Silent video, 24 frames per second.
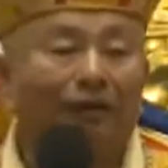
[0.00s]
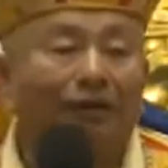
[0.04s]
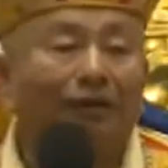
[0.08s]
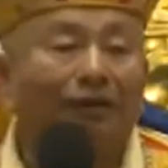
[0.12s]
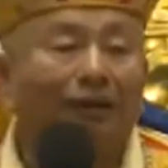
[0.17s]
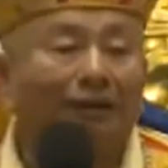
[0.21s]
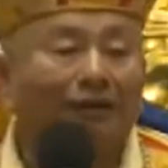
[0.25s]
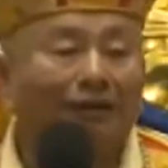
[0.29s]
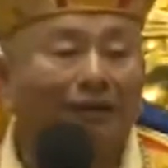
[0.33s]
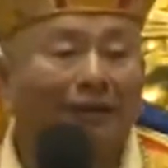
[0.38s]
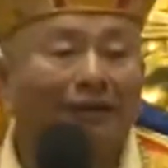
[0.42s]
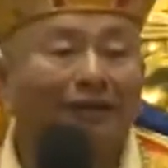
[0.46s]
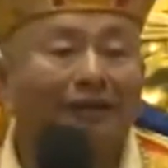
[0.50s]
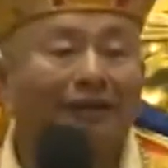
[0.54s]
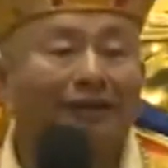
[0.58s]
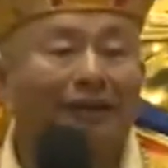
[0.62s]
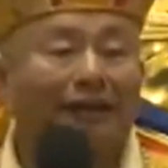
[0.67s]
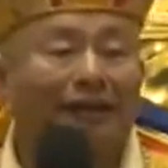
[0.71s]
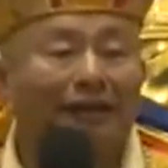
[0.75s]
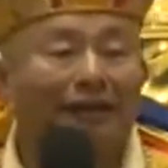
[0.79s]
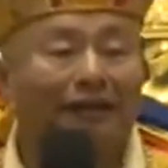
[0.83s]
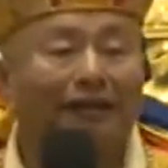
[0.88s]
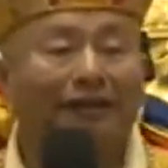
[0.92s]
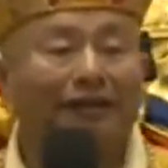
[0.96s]
and
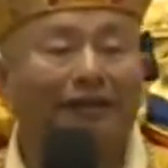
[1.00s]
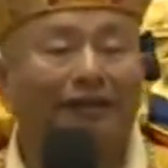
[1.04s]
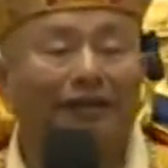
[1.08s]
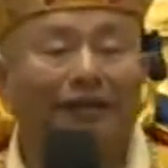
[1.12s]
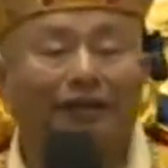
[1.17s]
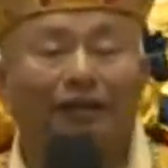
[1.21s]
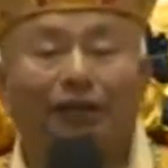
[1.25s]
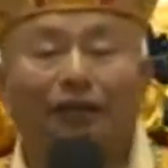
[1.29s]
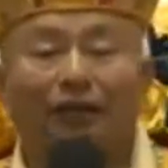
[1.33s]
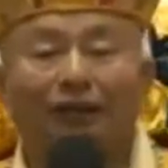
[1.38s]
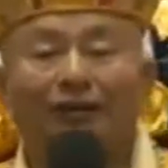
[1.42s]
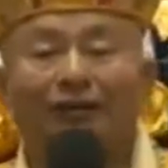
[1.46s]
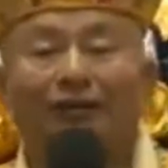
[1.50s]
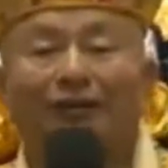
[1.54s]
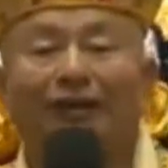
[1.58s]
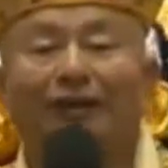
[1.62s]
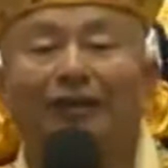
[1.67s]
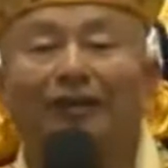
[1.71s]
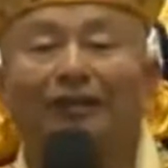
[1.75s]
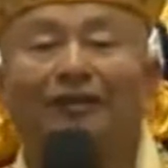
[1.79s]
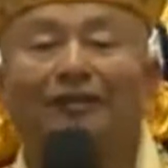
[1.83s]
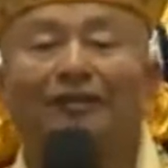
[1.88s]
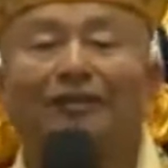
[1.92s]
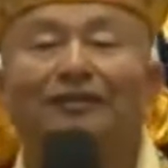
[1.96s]
cut it
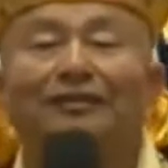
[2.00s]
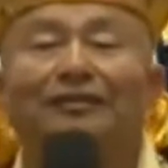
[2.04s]
off.